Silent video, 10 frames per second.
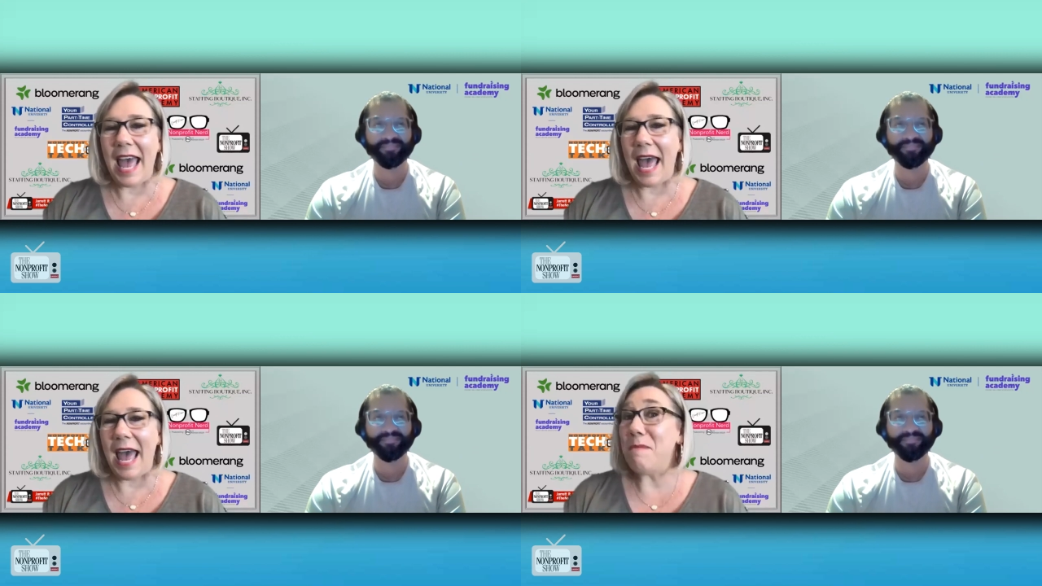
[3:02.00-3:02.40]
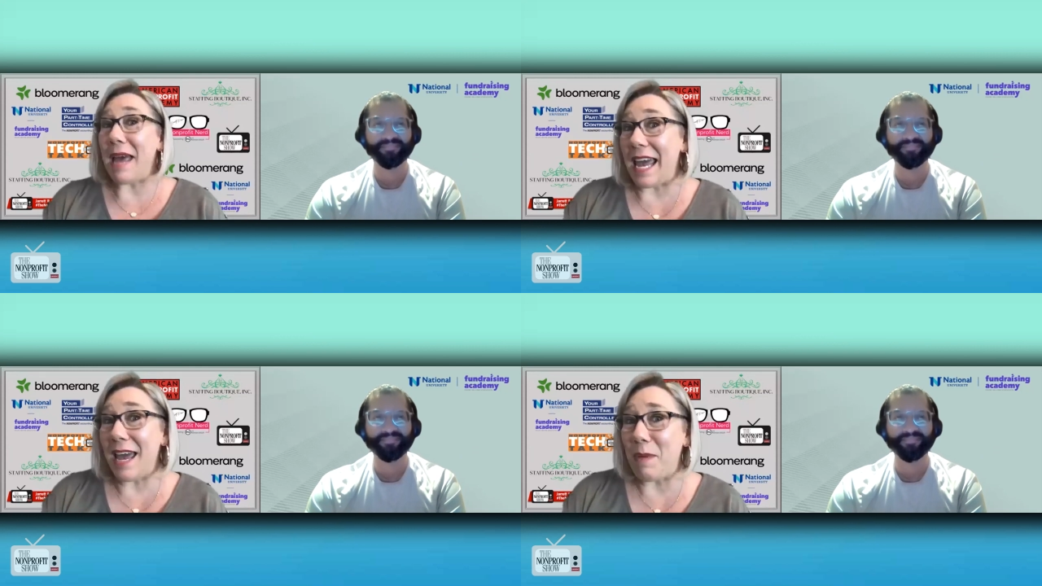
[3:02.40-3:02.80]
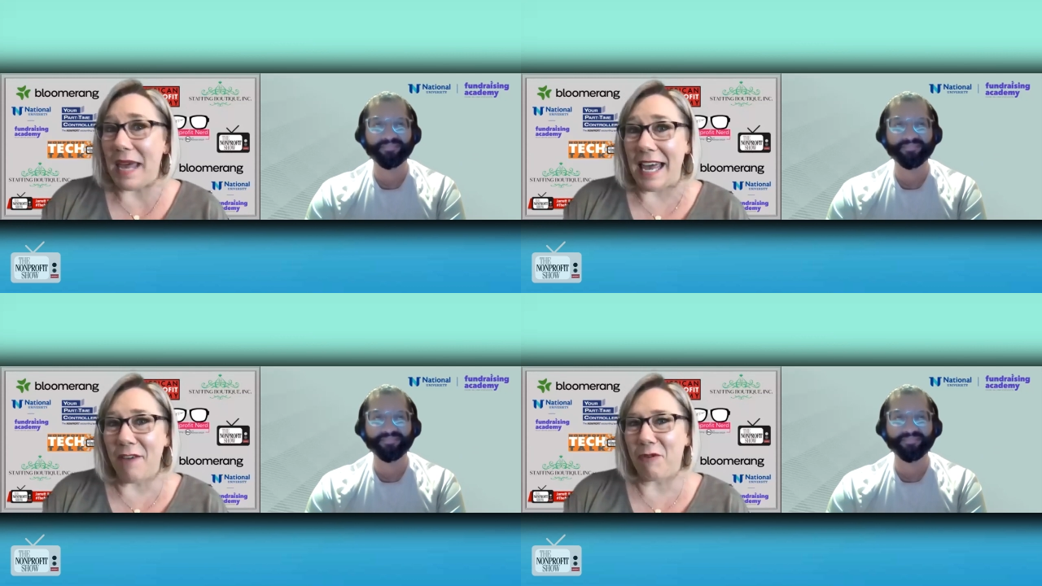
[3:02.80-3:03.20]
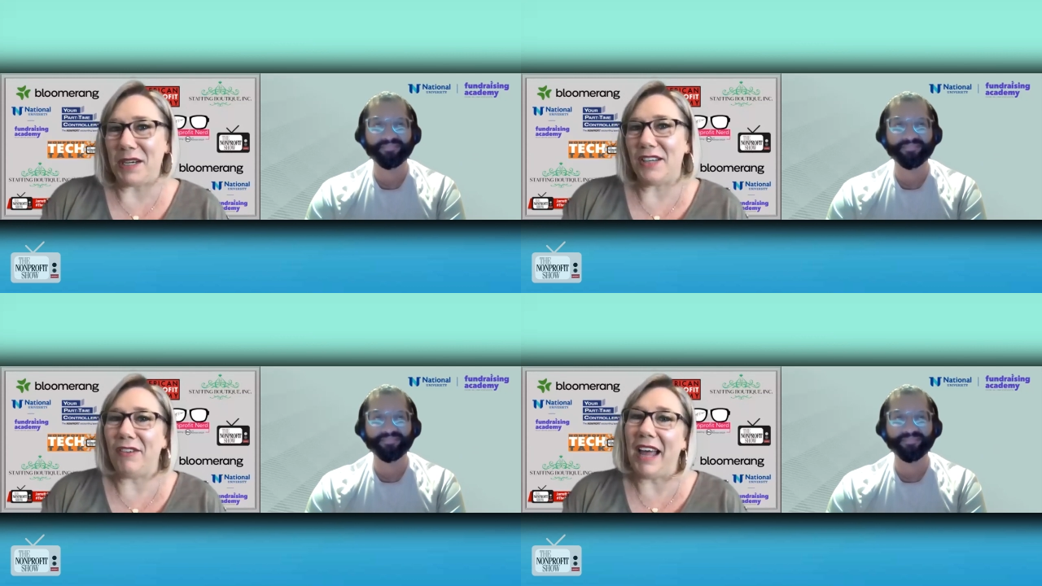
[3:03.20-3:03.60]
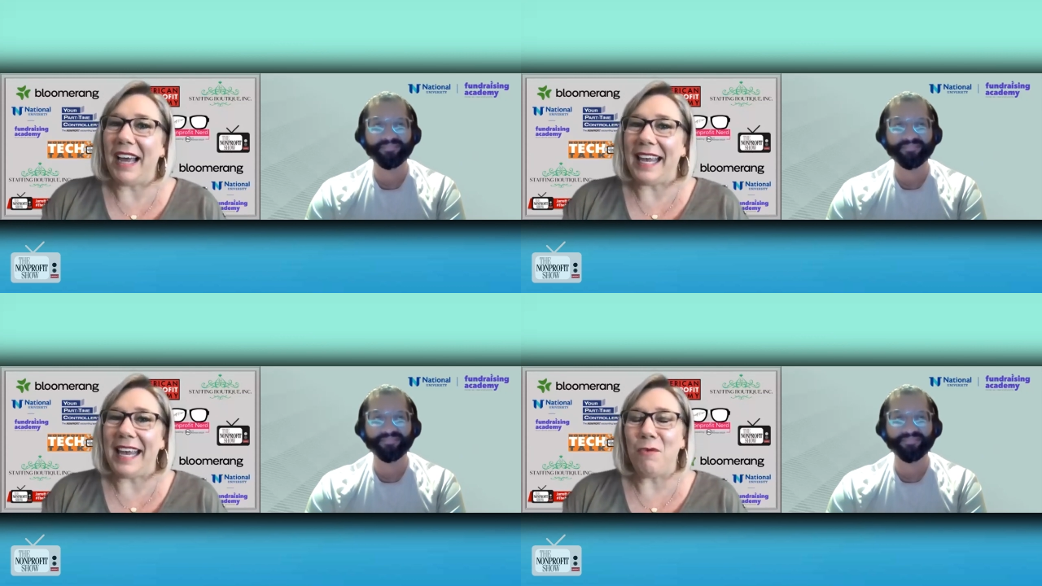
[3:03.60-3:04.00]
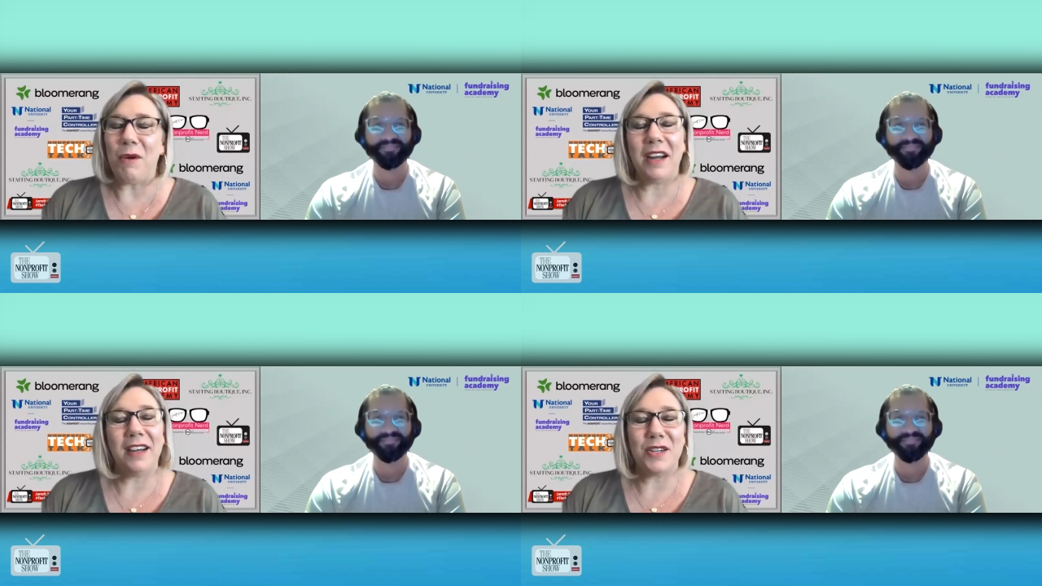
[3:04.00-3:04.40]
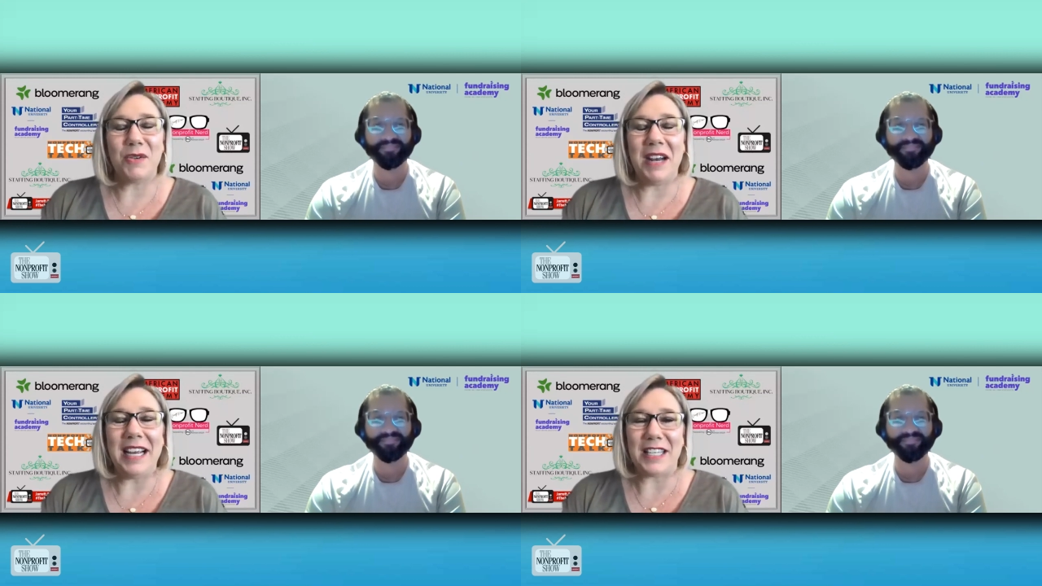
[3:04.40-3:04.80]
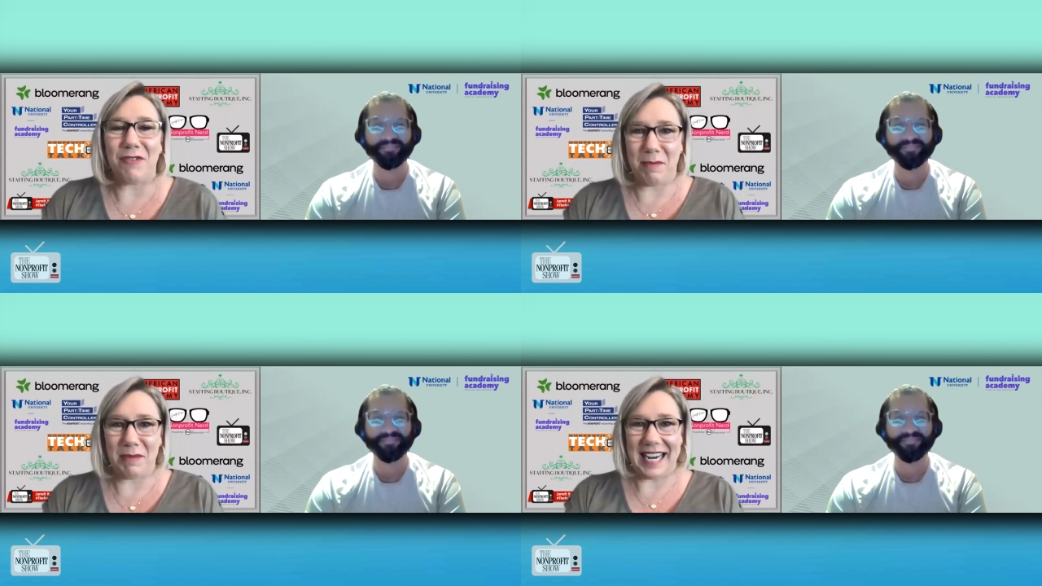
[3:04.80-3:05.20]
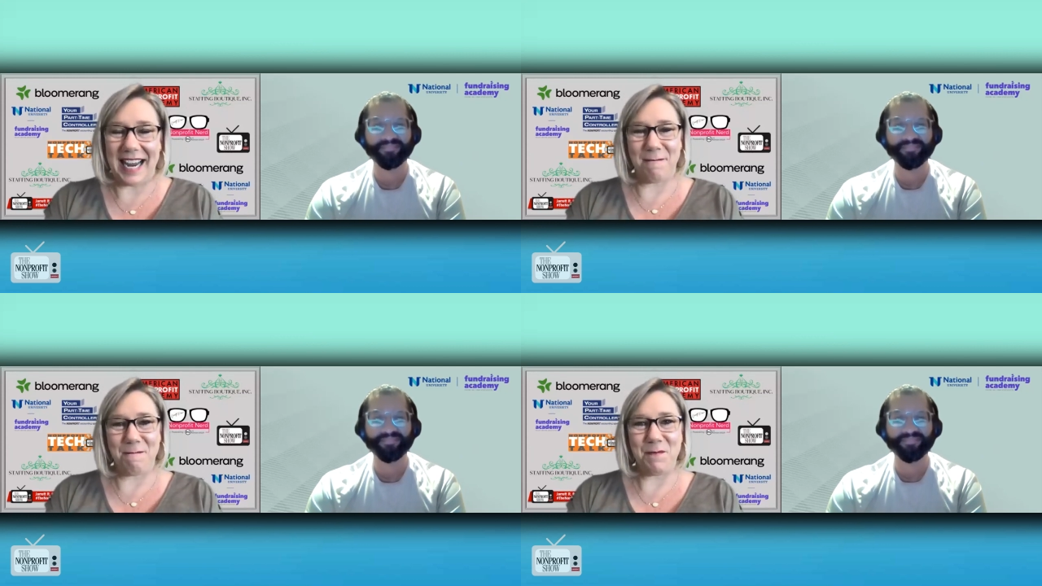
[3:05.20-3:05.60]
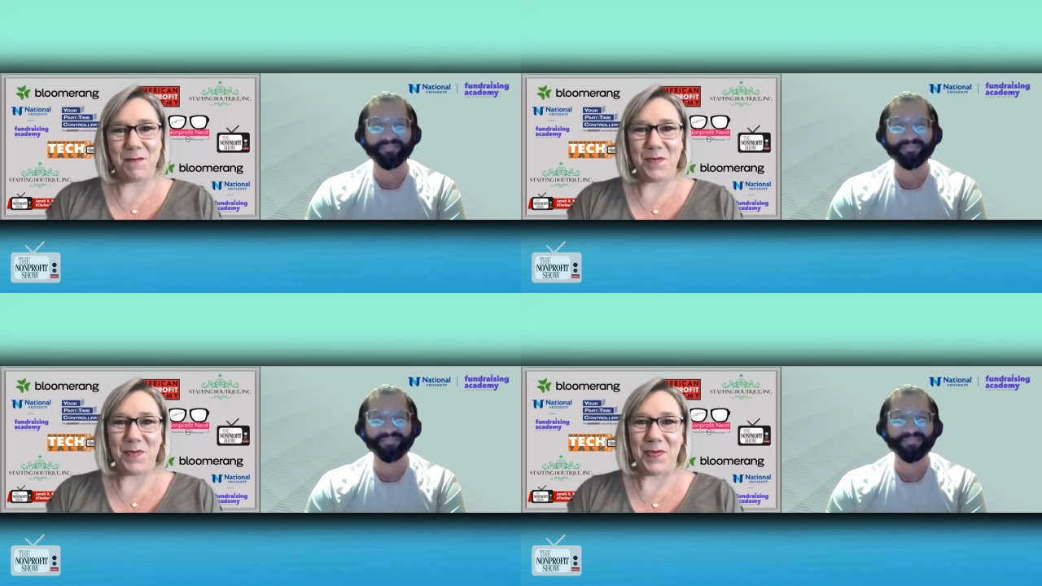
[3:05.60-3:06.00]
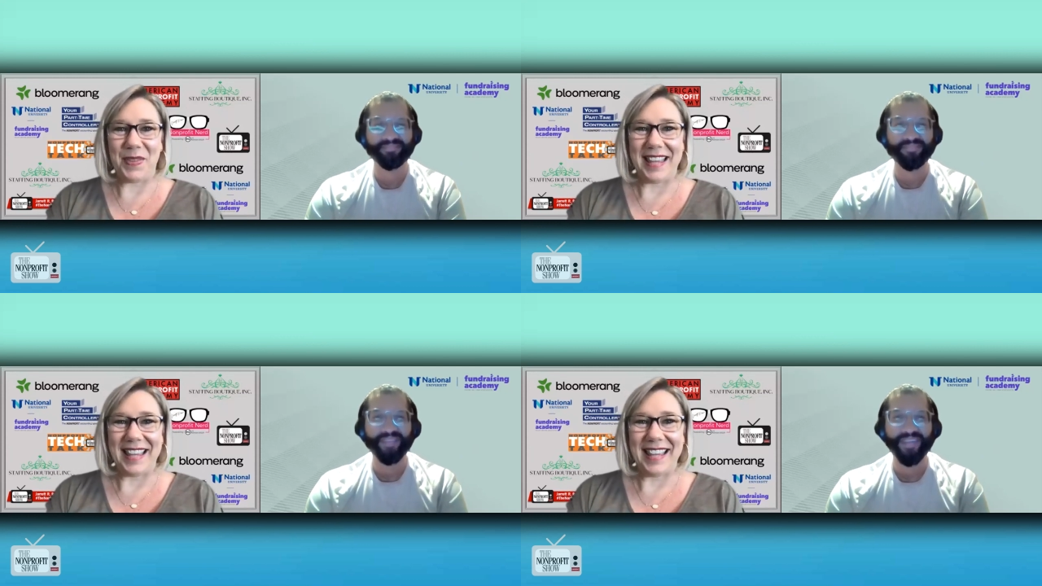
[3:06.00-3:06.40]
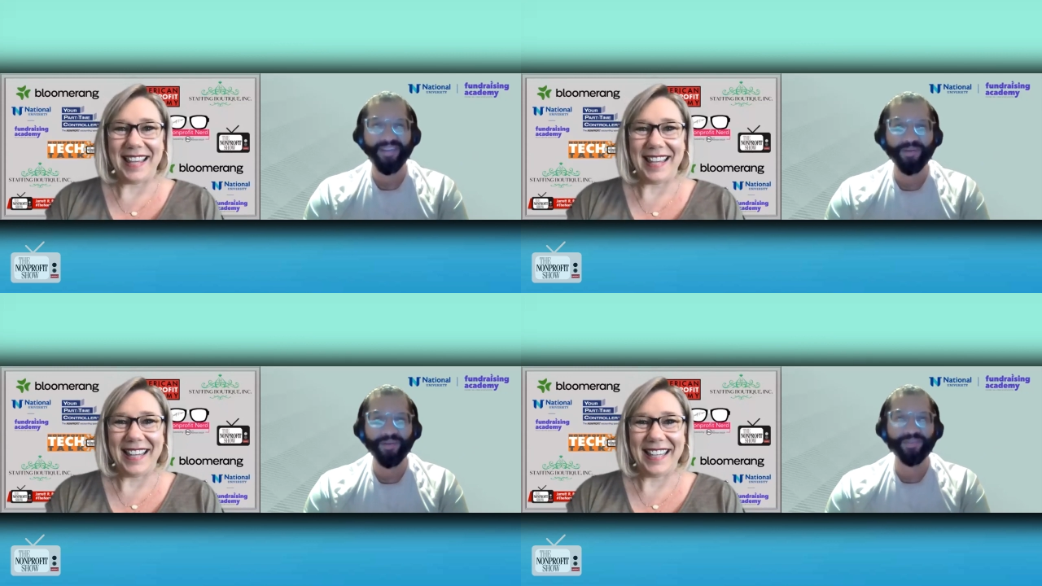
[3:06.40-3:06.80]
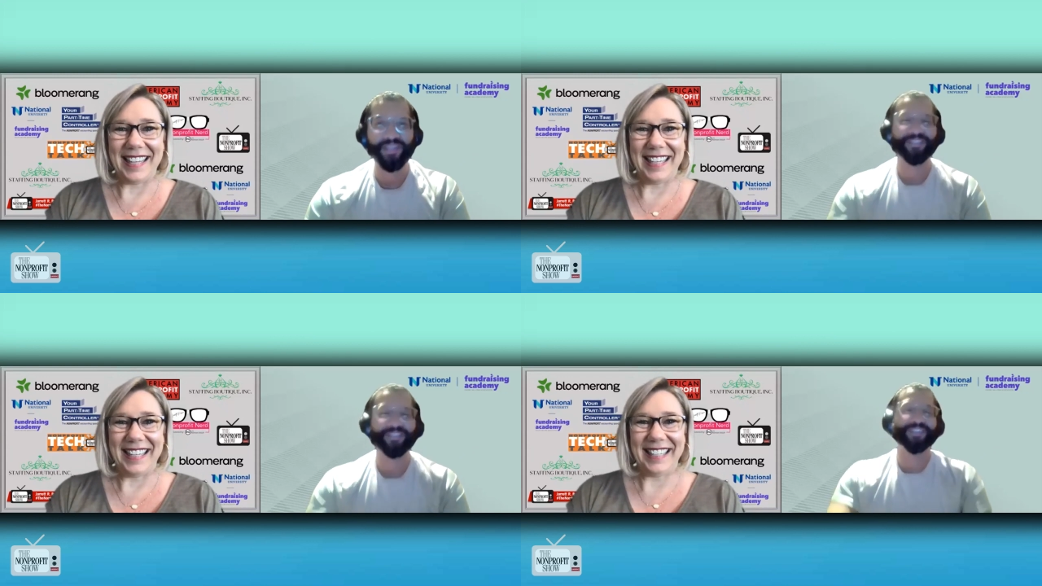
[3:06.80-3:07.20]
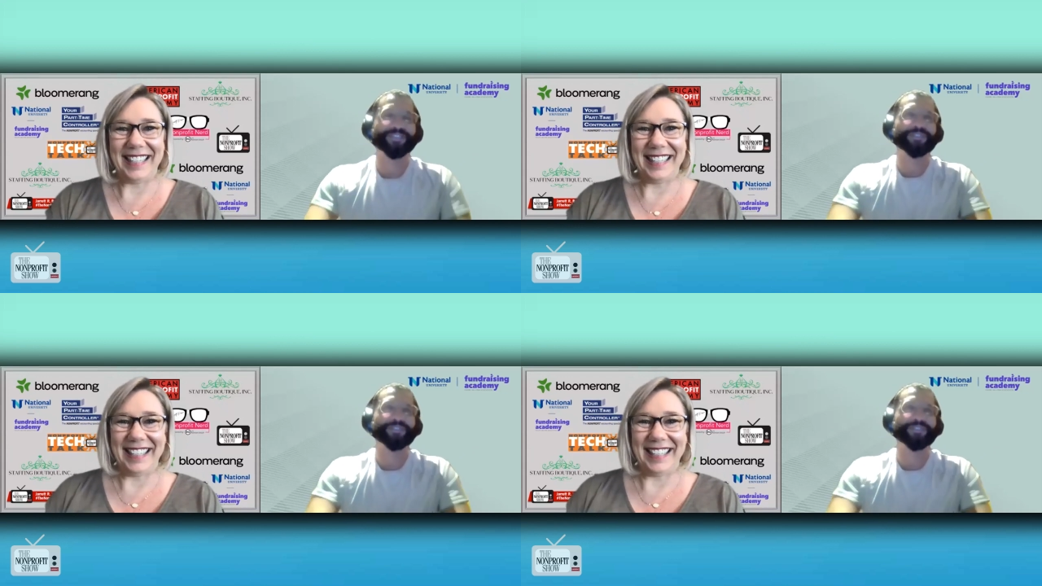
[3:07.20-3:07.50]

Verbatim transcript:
Speaker 1: and maybe, if we're so lucky, where you're joining us from today.
Speaker 2: Oh, definitely. You're too